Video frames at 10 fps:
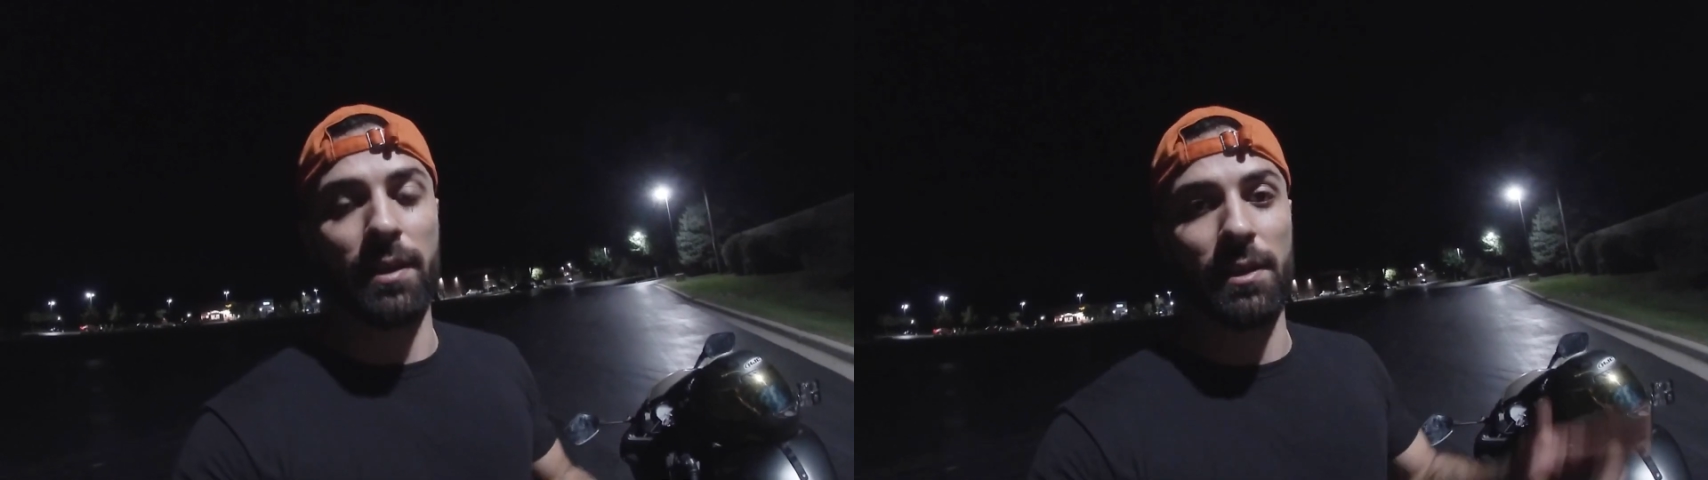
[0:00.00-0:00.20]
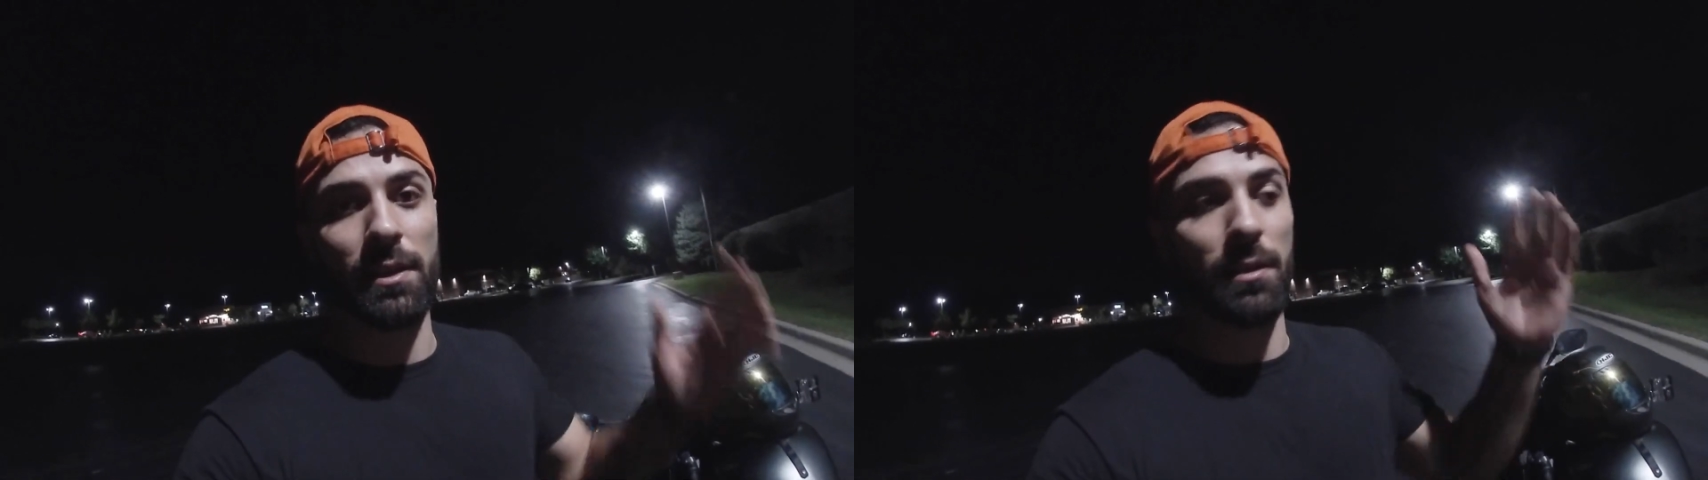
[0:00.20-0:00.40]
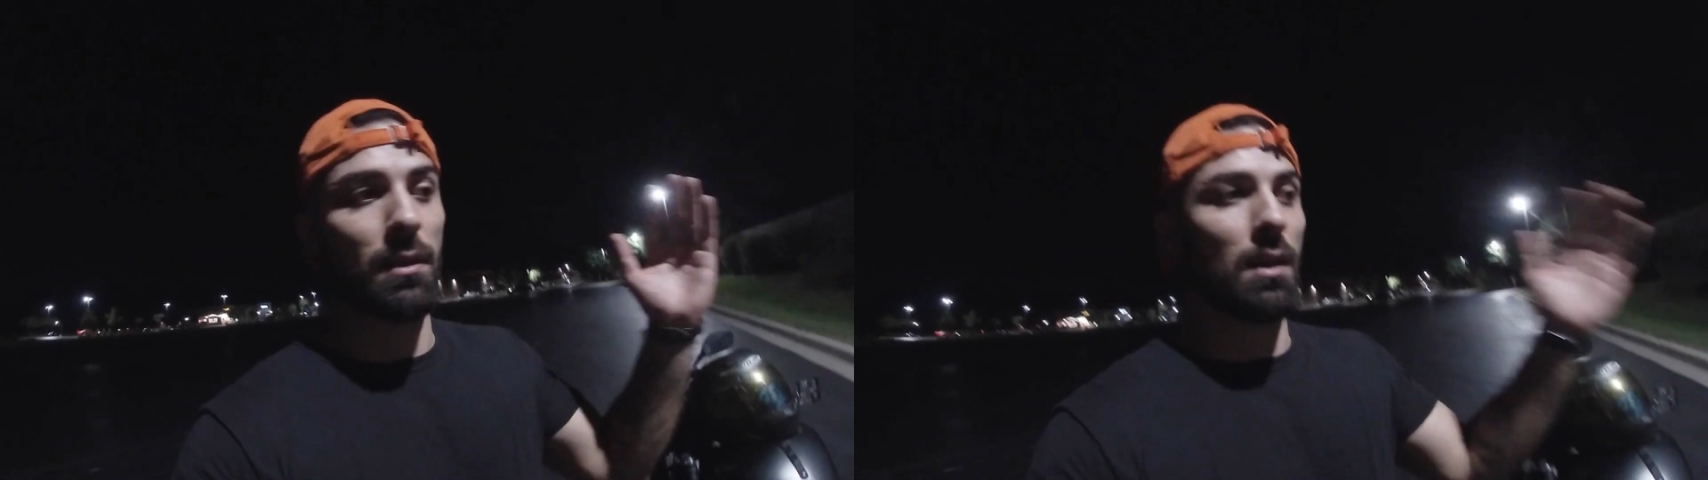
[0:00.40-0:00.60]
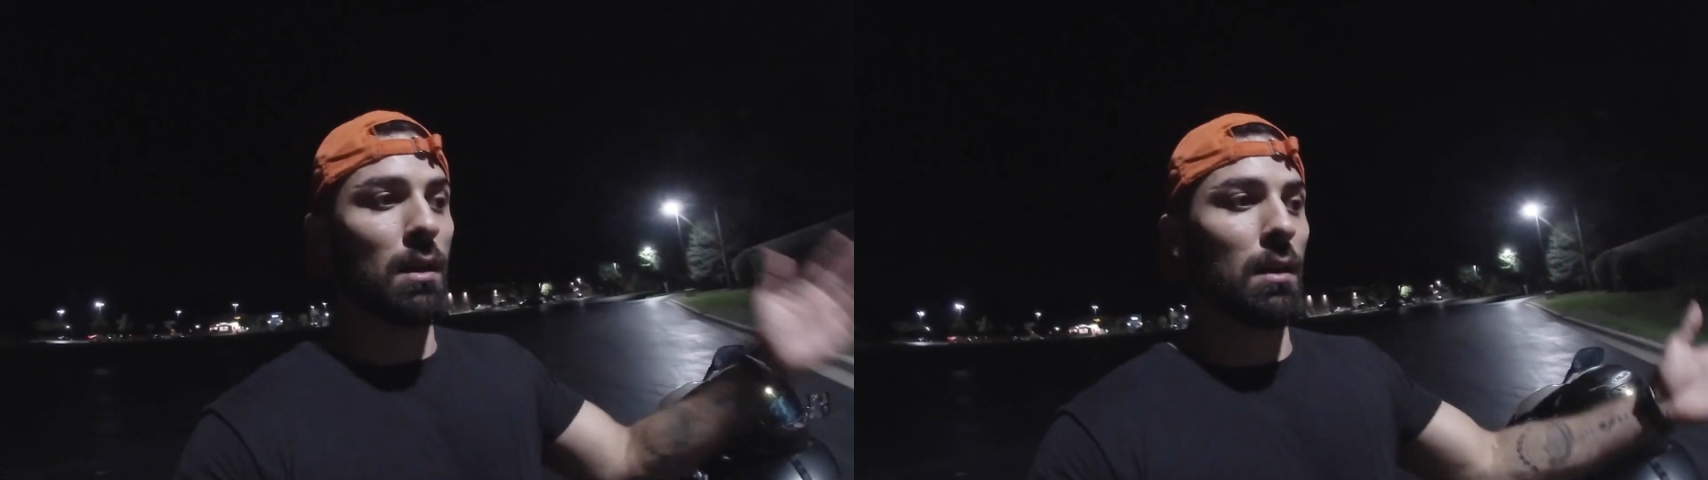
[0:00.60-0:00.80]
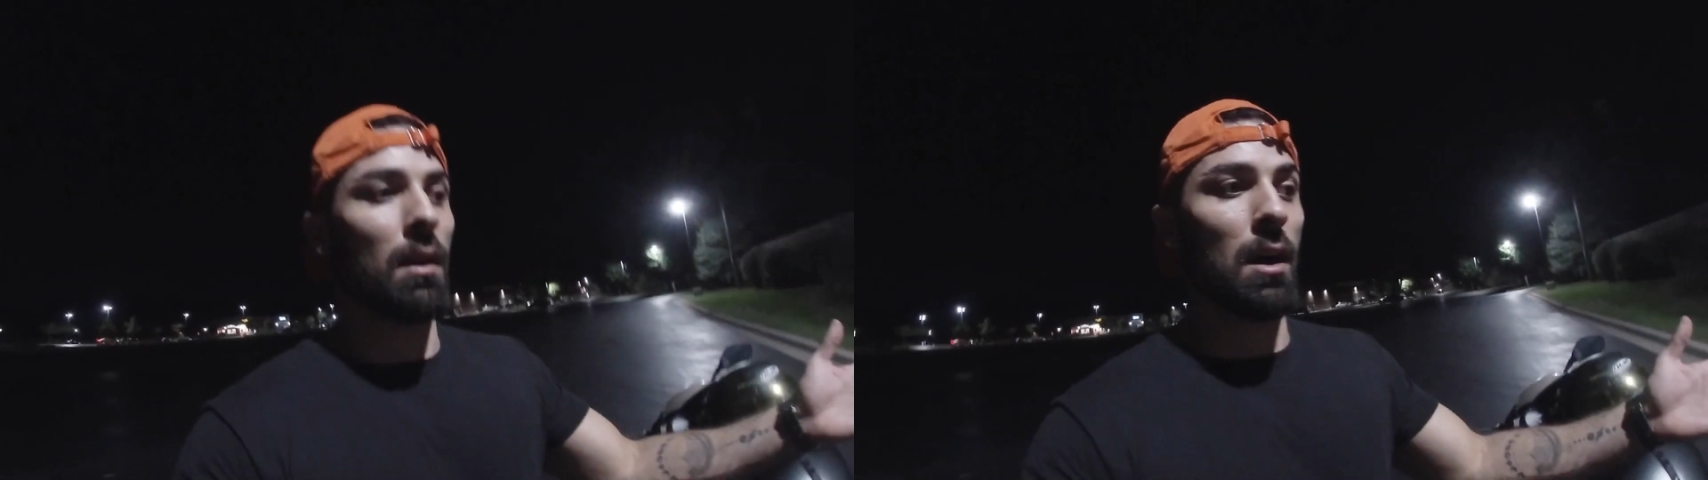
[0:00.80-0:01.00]
this
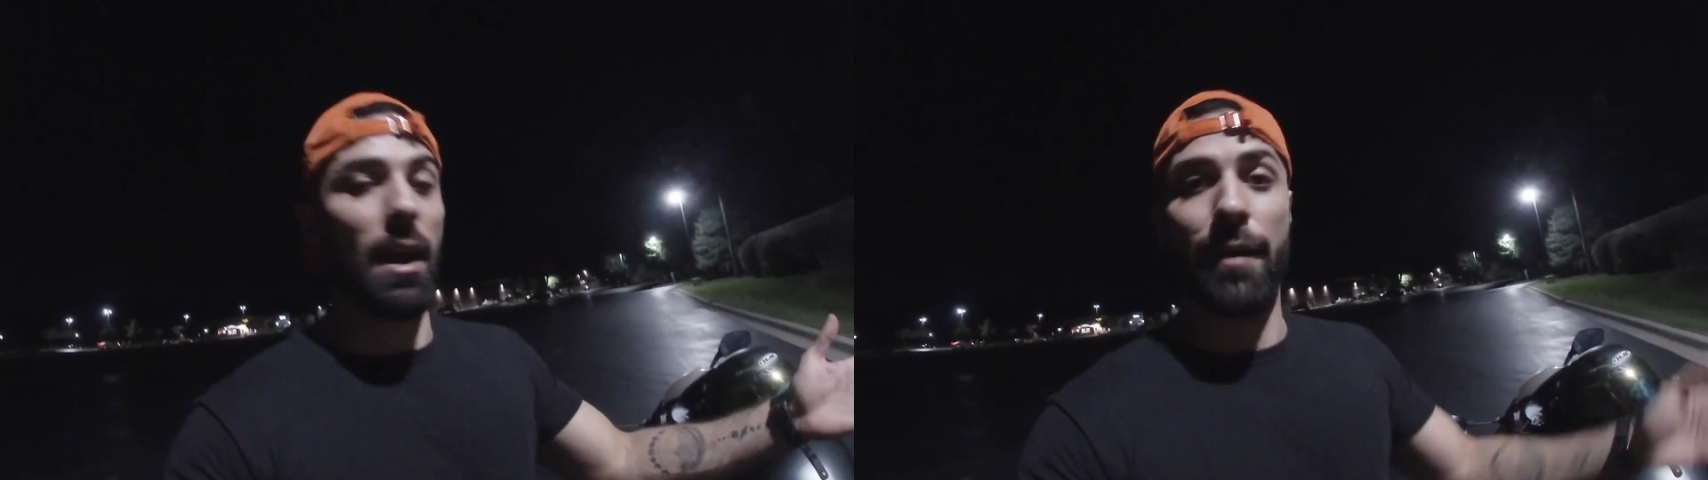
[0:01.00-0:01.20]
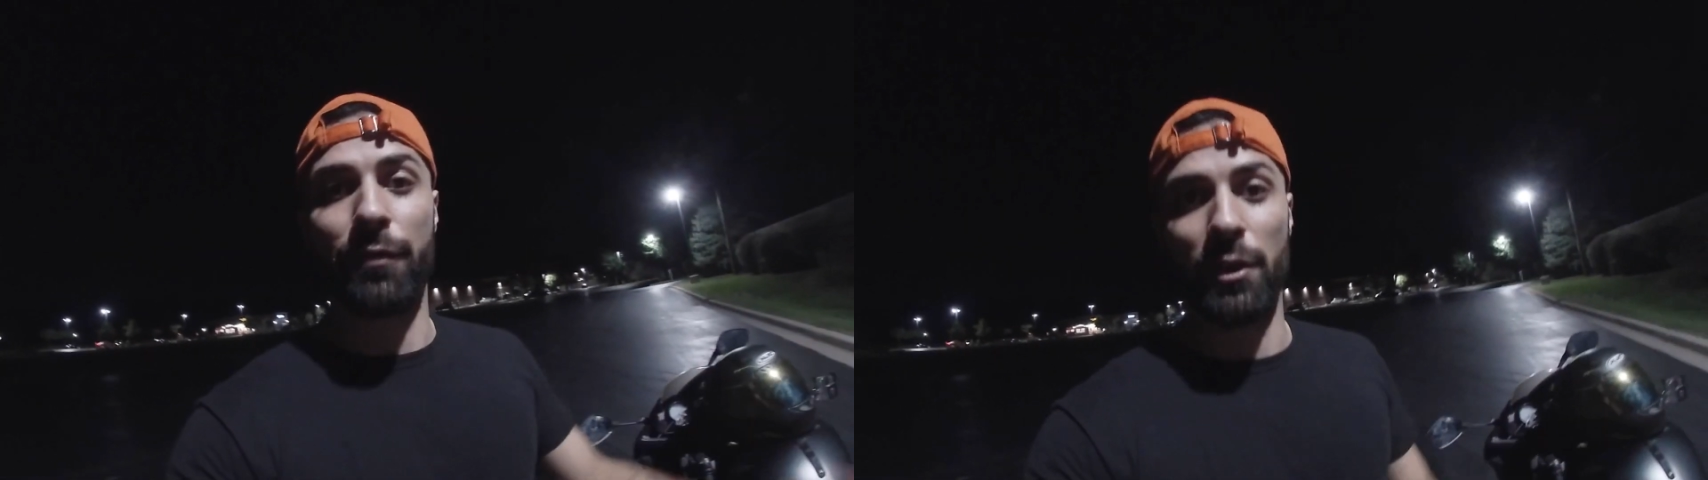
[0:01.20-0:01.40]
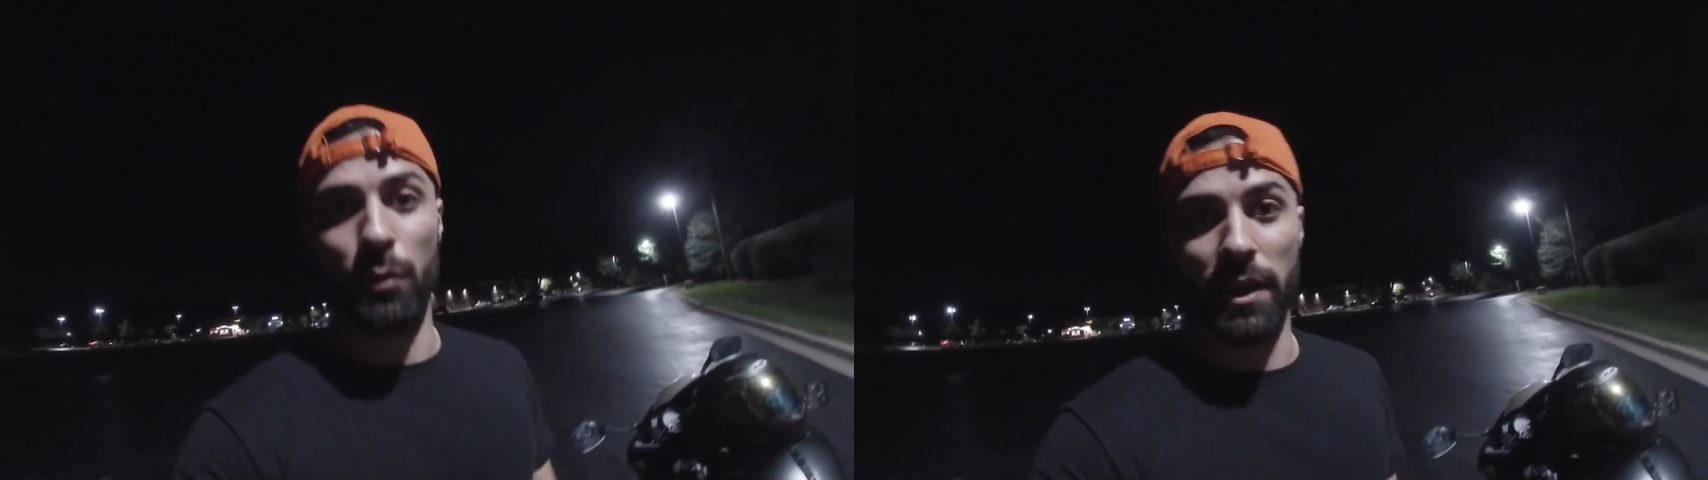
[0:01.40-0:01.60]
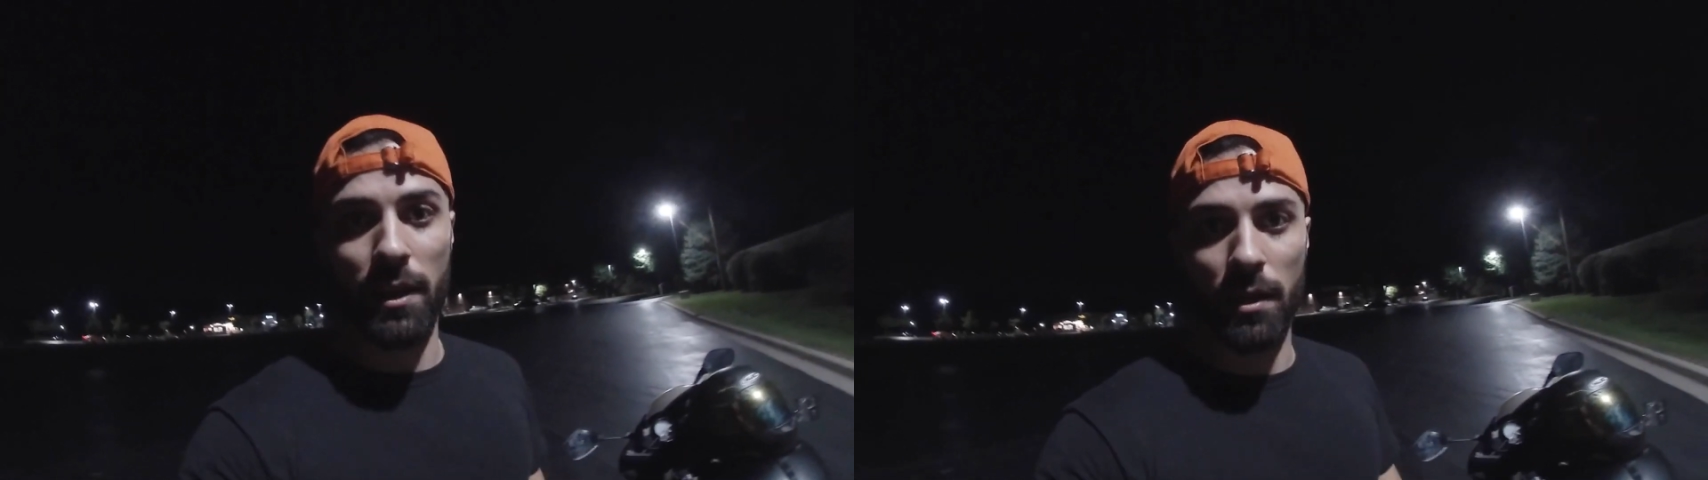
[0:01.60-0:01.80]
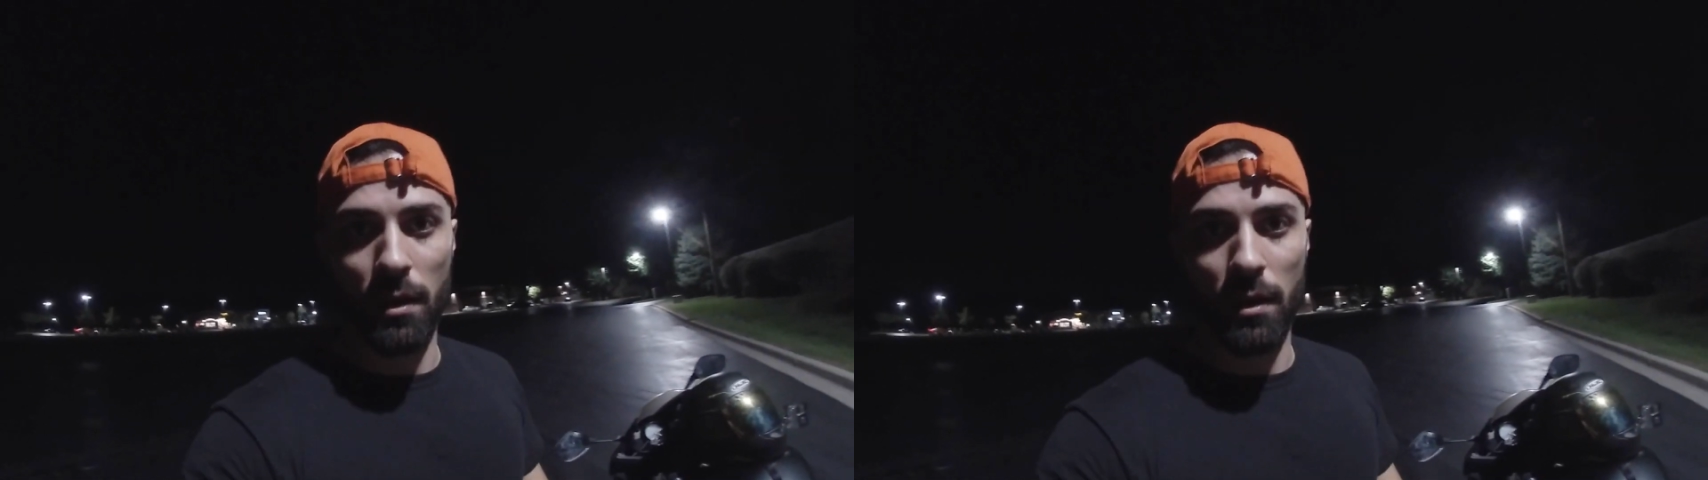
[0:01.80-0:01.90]
every week.